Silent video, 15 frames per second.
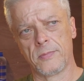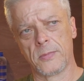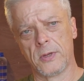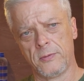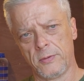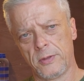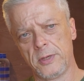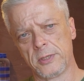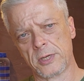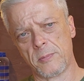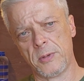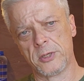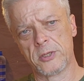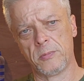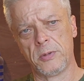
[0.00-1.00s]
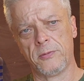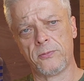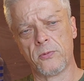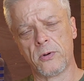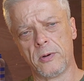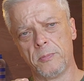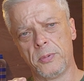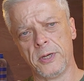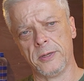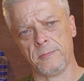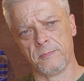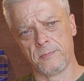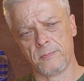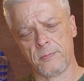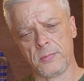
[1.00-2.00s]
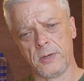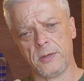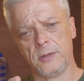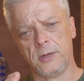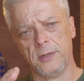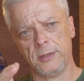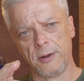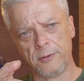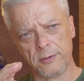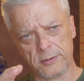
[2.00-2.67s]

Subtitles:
of the things I mentioned before. But another